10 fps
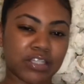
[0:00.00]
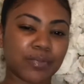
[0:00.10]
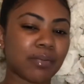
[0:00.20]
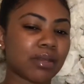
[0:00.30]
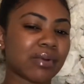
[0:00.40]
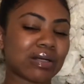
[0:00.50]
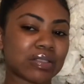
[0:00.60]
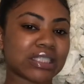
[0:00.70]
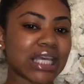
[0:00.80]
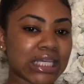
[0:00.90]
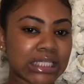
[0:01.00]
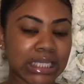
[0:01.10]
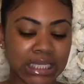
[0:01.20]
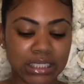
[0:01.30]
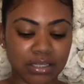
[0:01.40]
so probably about 10
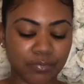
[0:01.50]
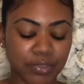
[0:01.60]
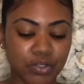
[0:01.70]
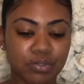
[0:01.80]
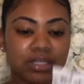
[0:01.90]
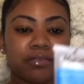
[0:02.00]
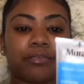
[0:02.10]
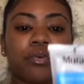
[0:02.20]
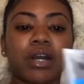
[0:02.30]
days I've been using it for,